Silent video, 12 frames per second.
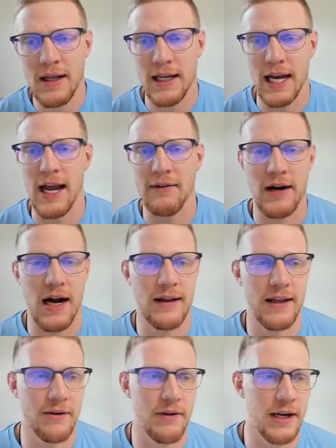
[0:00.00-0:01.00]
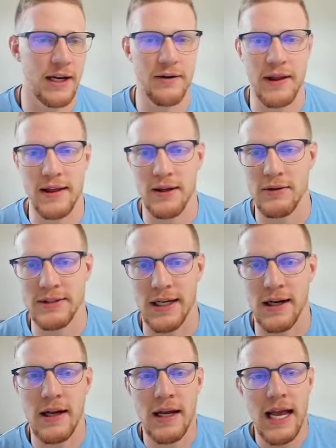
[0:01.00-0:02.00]
Like I even highlighted right here that there was
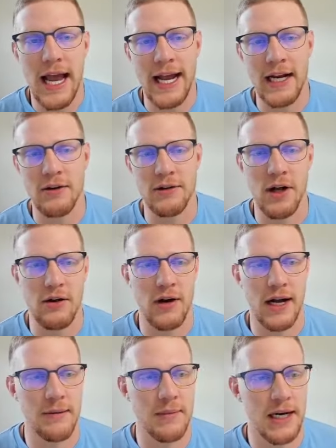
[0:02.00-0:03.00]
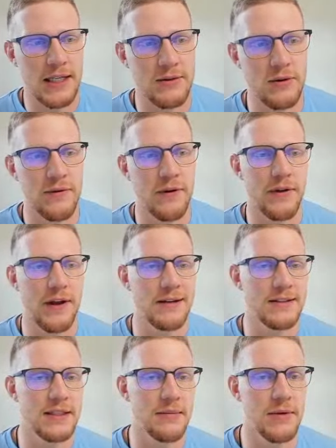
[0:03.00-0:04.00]
a $800 item that I sold for a
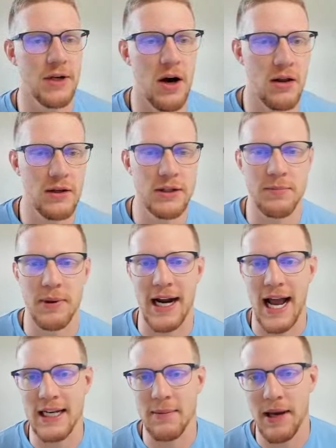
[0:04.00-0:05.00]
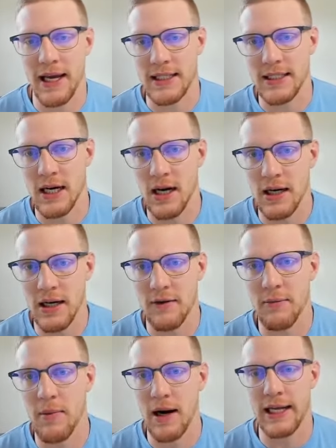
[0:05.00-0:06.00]
thousand some dollars, but I had to pay a ton
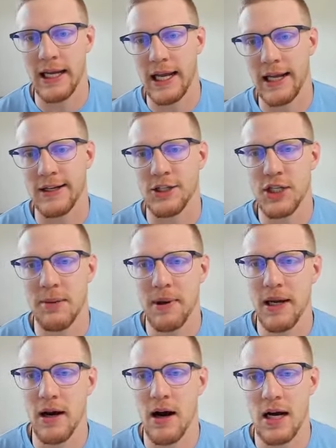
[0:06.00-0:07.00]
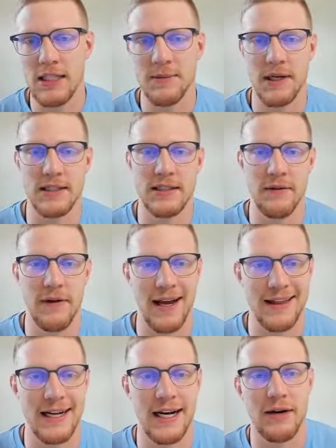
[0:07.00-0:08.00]
of money in shipping costs because of the
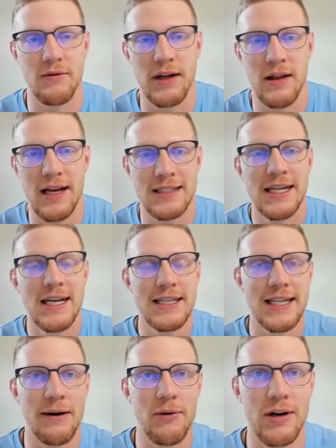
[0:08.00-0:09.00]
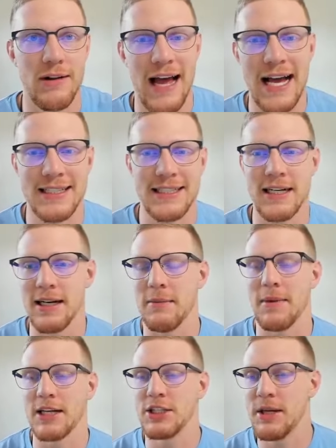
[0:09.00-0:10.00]
fact that I didn't realize that they were in Alaska
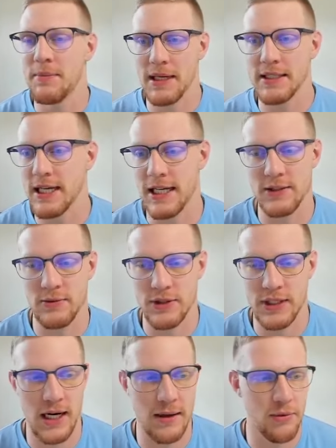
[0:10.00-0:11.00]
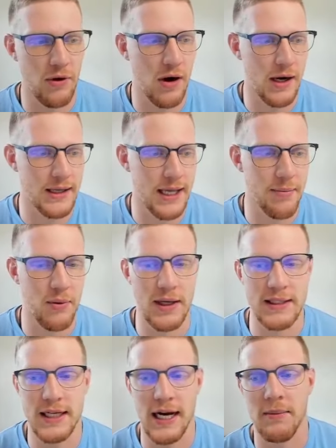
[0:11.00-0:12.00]
and my shipping settings were set up wrong at that
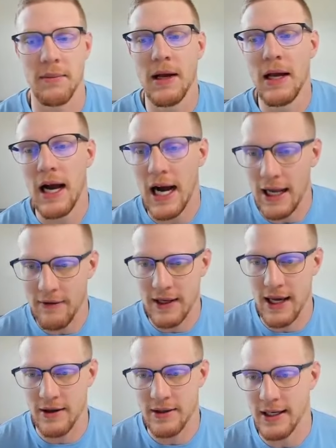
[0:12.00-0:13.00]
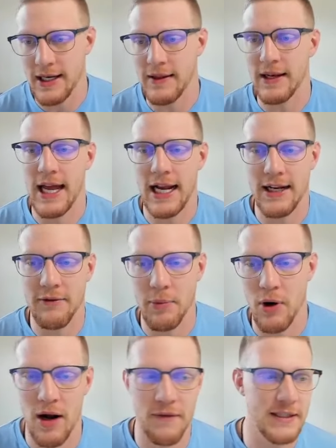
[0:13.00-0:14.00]
point in time. I even calculated in the negative
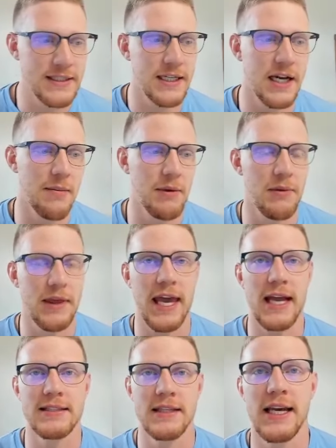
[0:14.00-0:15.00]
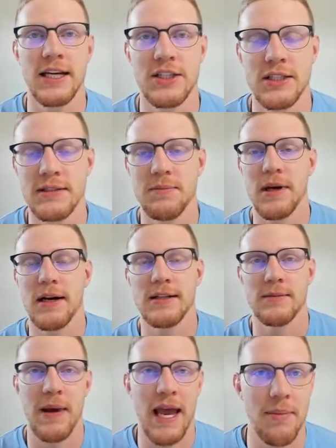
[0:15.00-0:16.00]
profits that come common with cancellations
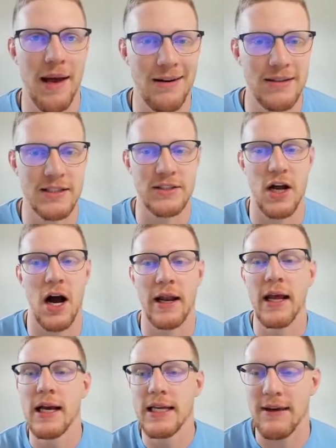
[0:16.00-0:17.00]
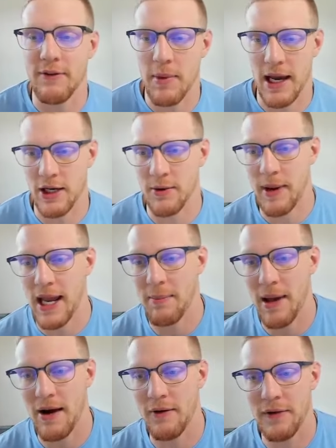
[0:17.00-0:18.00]
because PayPal does not give you back your
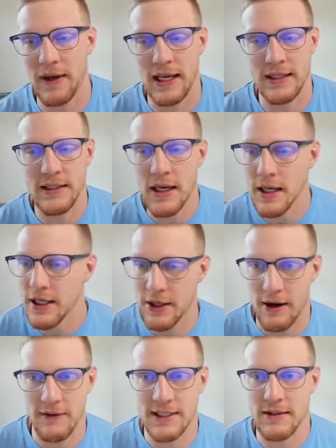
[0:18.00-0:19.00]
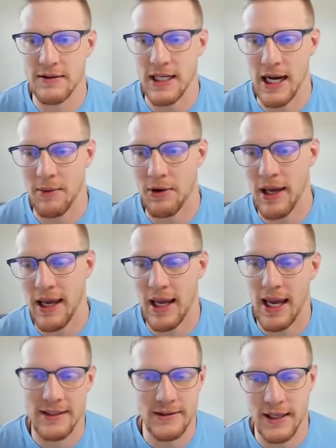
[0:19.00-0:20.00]
PayPal fees. You know, every single time you
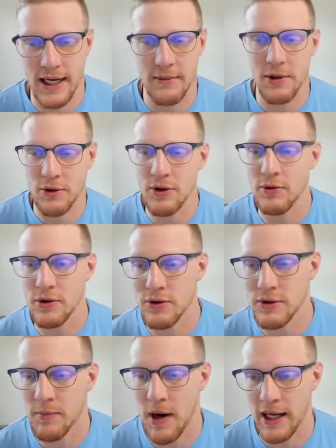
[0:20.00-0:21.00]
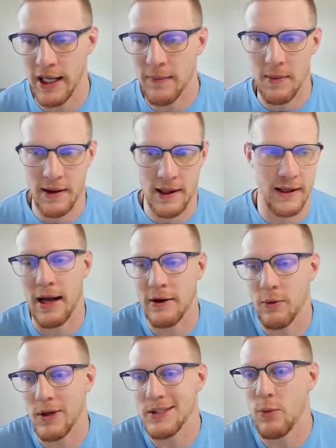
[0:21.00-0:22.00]
cancel an item, you do lose money. And then
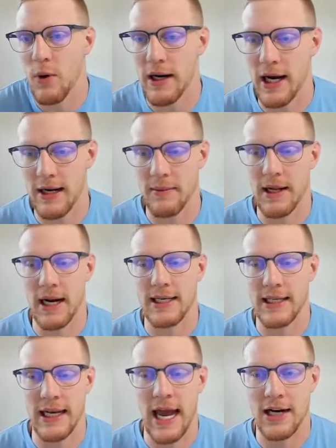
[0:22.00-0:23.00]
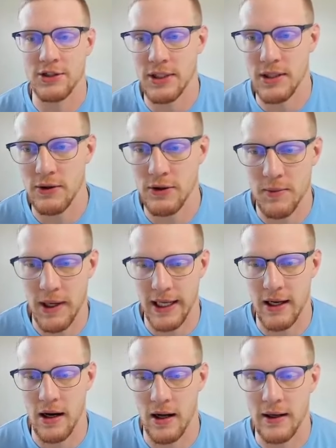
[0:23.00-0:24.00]
there was one item that I did actually lose
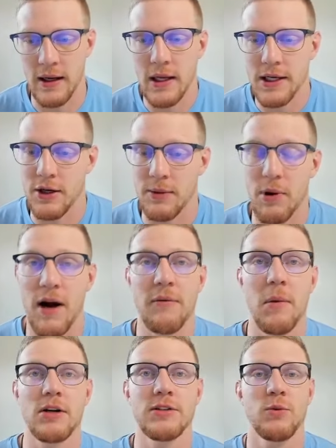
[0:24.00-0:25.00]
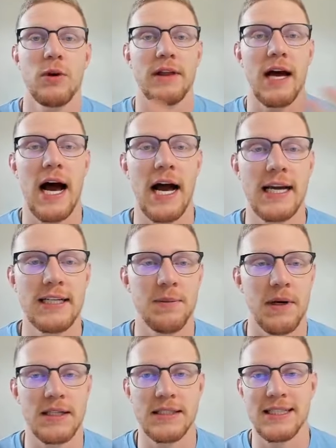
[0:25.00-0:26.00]
money on. You know, the profit margins weren't the highest
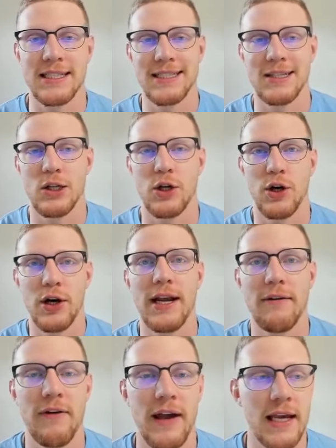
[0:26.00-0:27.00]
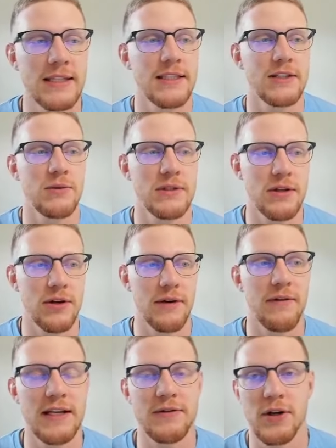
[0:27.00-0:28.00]
because this is a learning phase. This was a
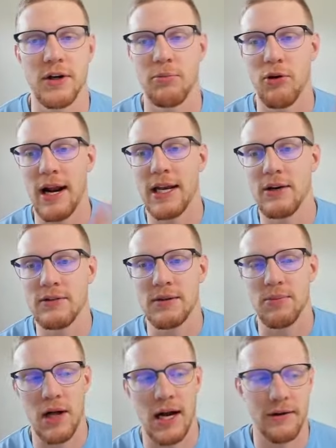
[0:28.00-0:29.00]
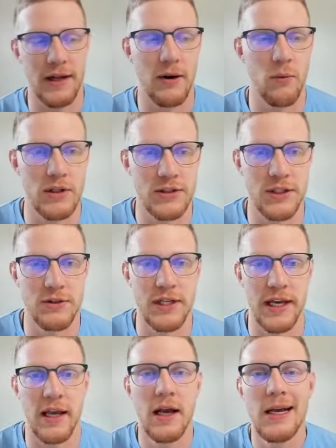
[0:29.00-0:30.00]
learning phase brand new supplier that I was
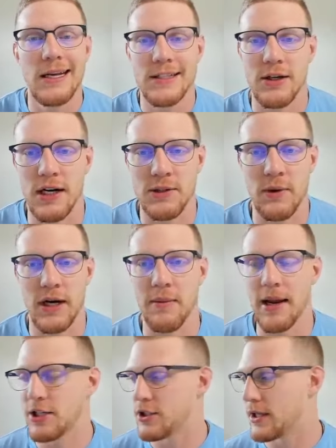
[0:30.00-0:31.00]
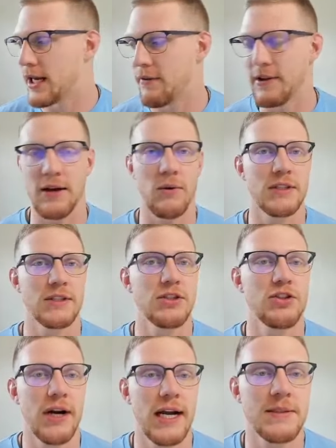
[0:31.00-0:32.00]
using. So I just wanted to make sure that everything was as
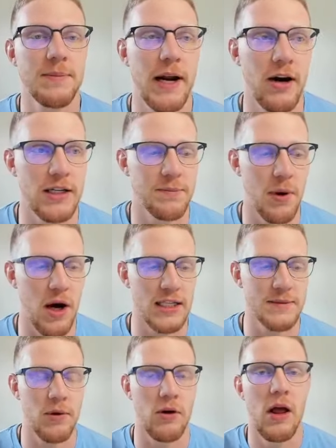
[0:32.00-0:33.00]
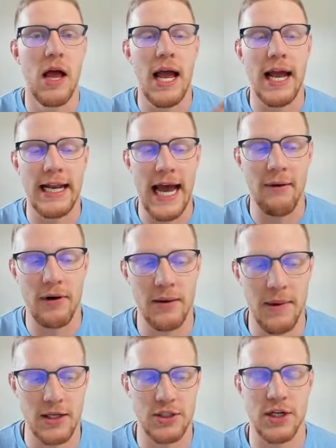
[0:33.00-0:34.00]
transparent as possible. And now we're
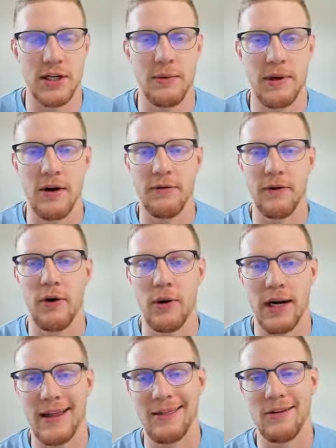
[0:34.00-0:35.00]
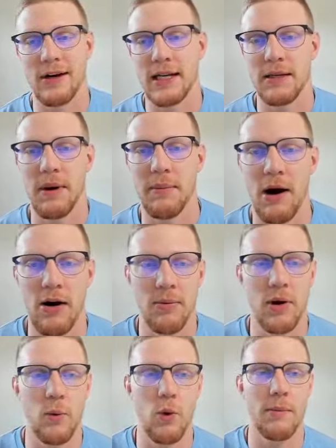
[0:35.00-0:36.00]
gonna make sure that we go forward and look into my
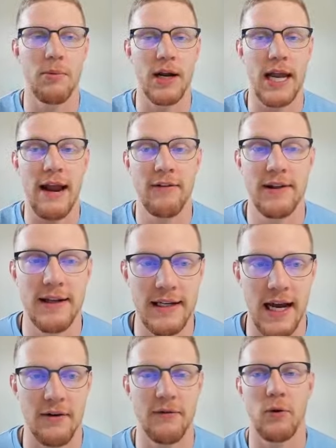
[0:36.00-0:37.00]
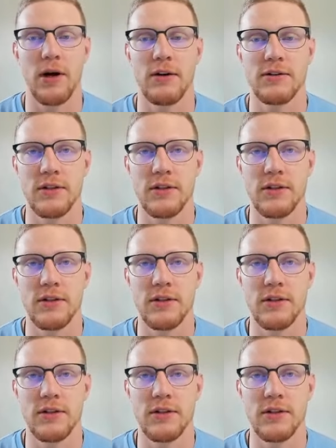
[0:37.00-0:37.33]
PowerPoint where I break everything down for you.